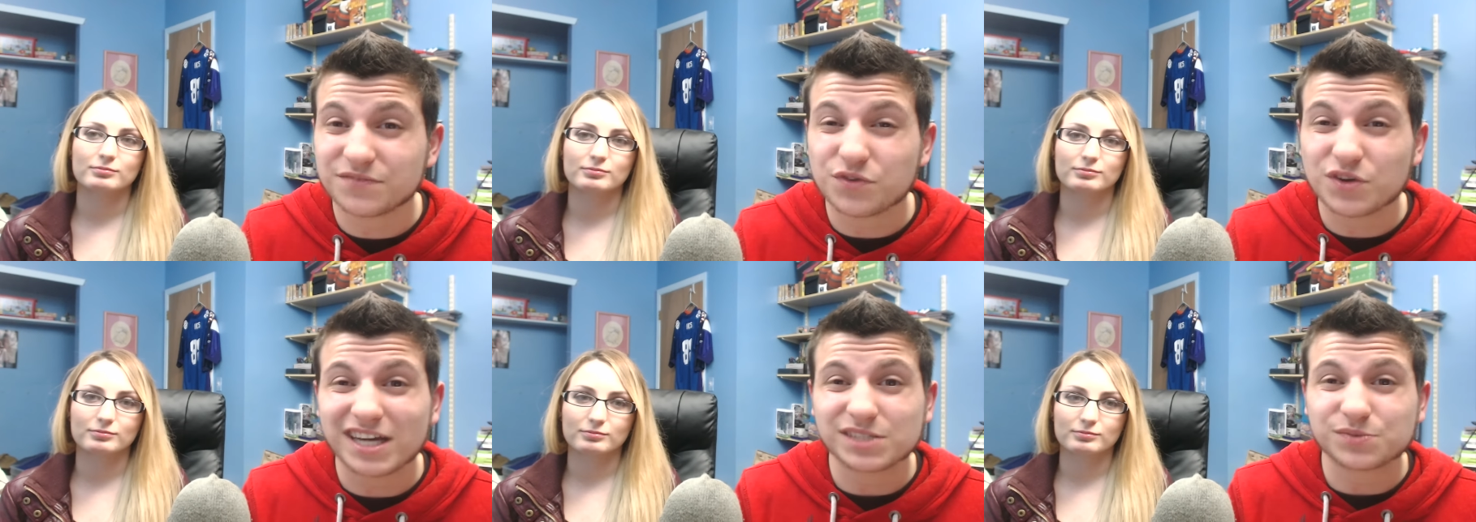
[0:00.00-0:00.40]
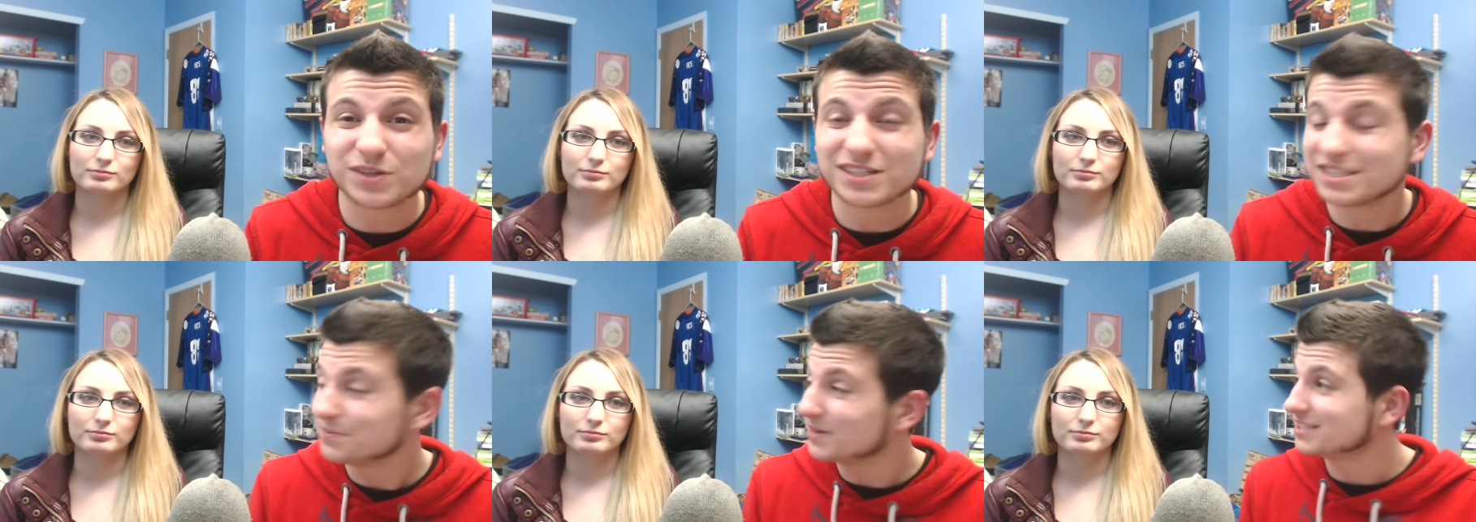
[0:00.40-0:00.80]
Speaker 1: If you guys
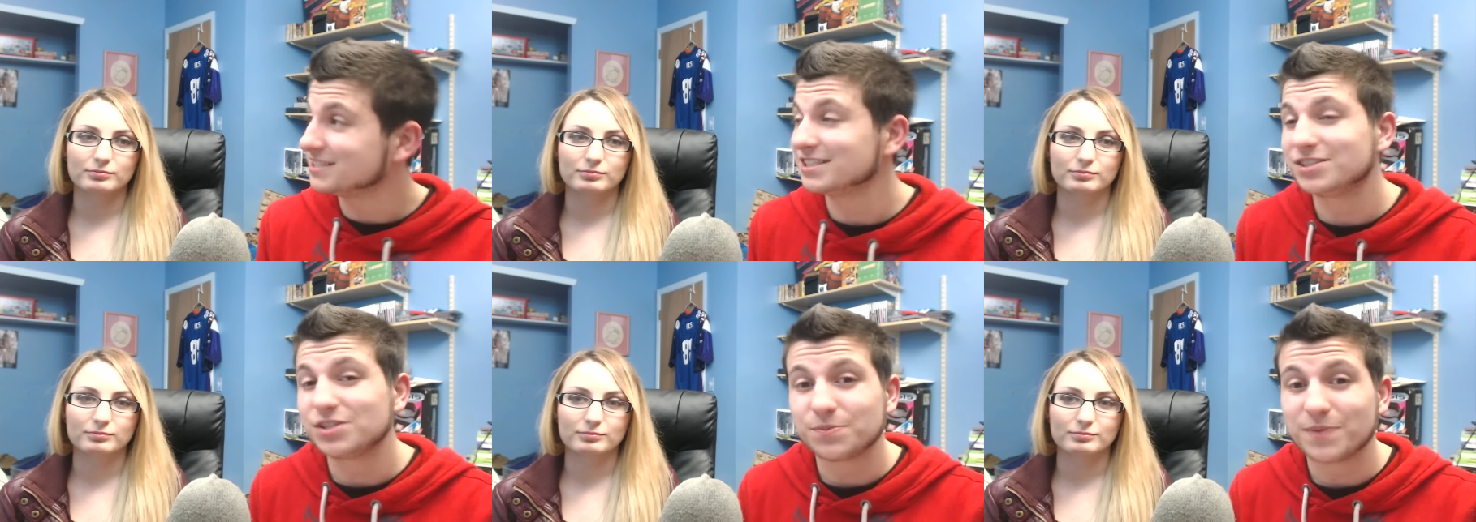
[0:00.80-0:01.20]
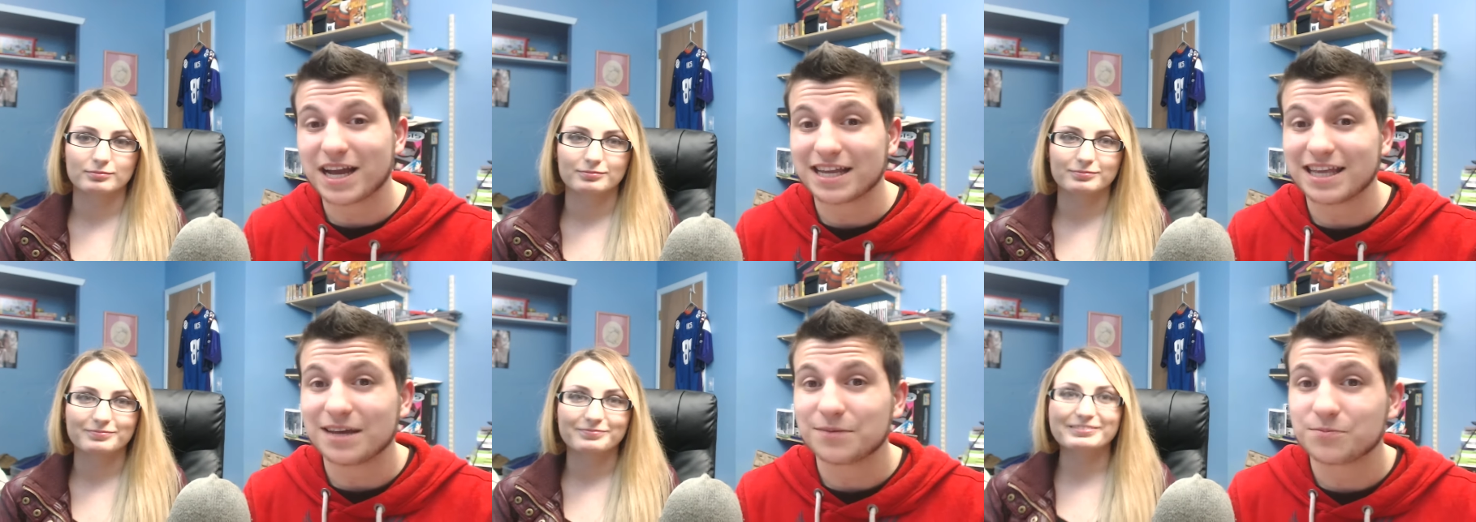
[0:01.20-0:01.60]
want to see my sister
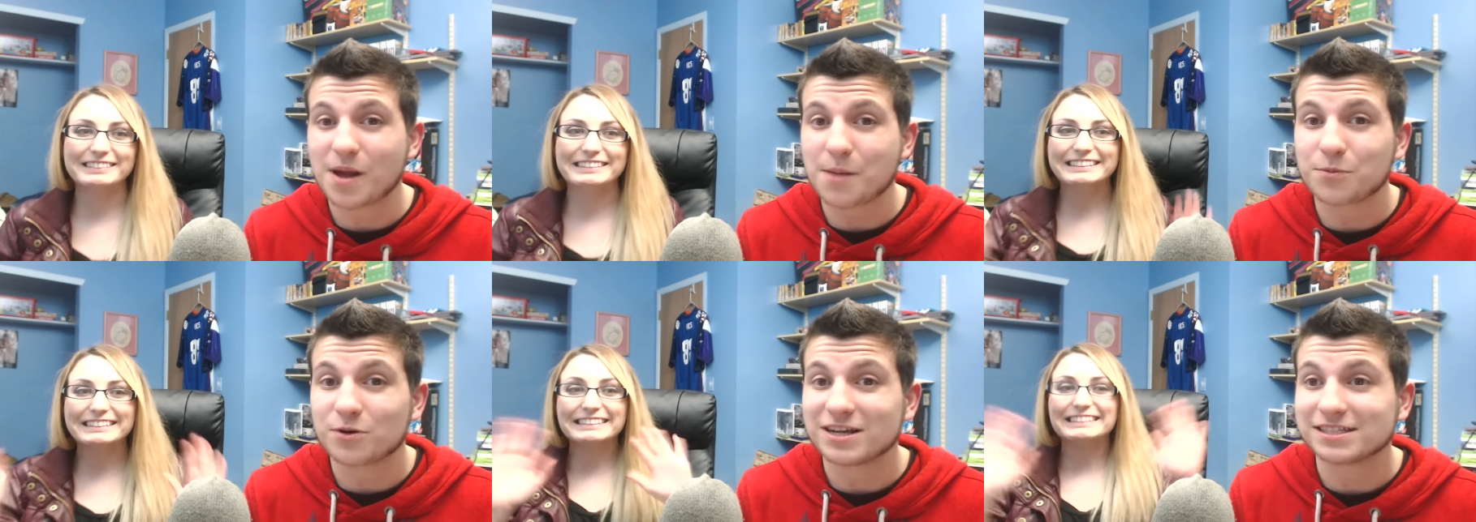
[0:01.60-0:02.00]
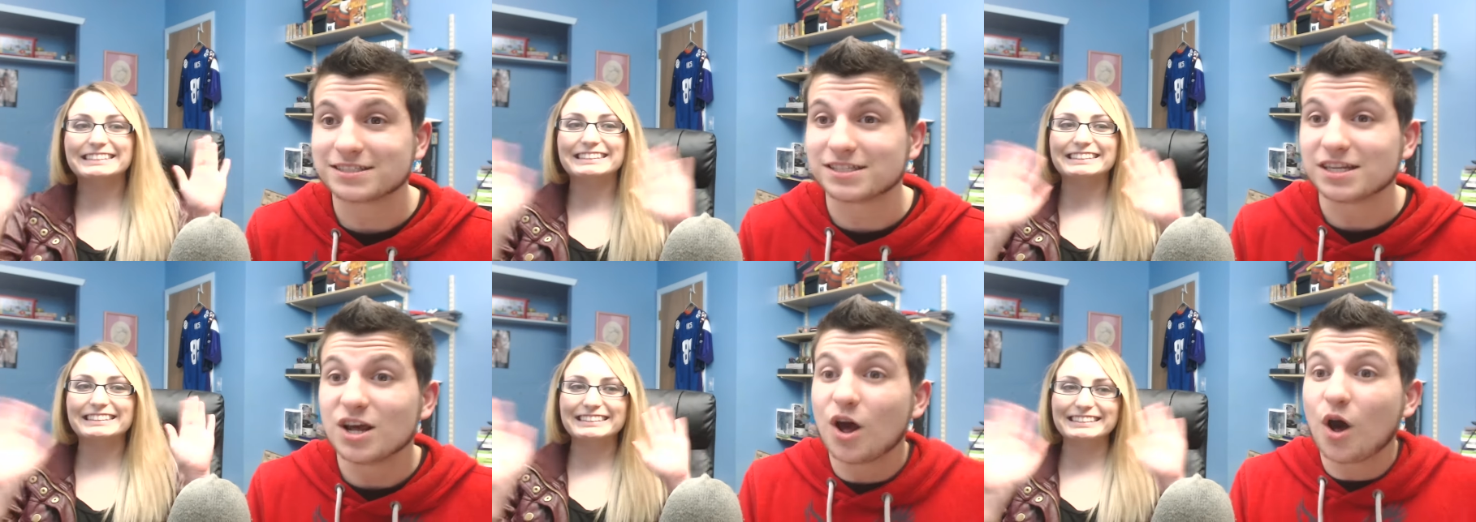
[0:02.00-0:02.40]
back in, remember
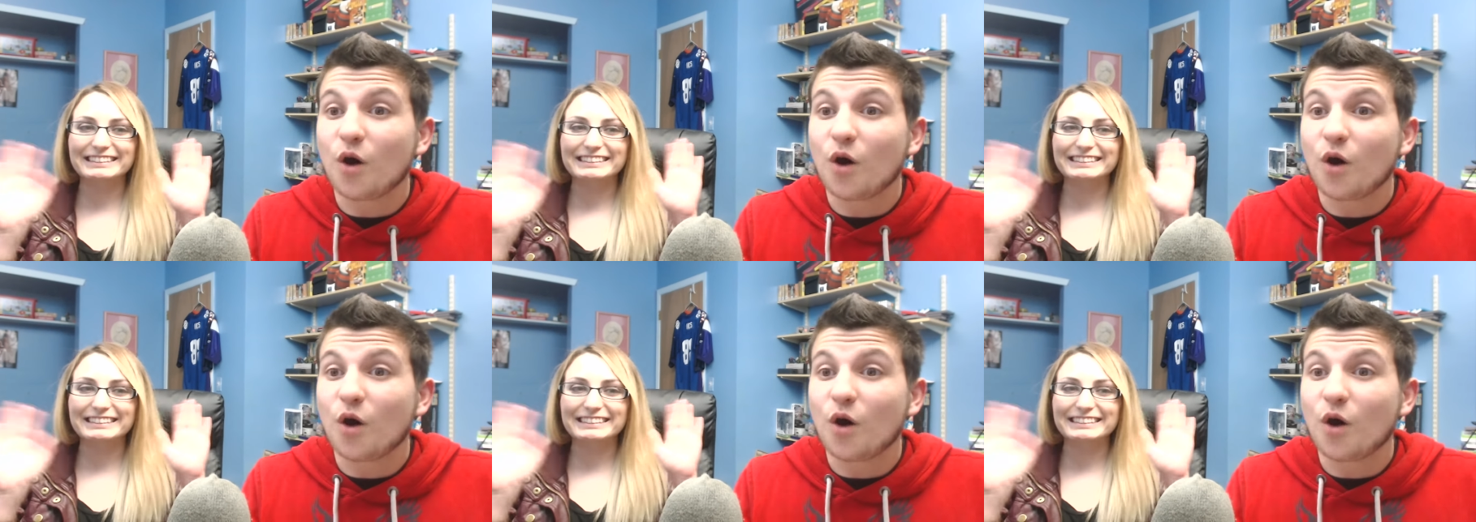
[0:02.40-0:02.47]
it's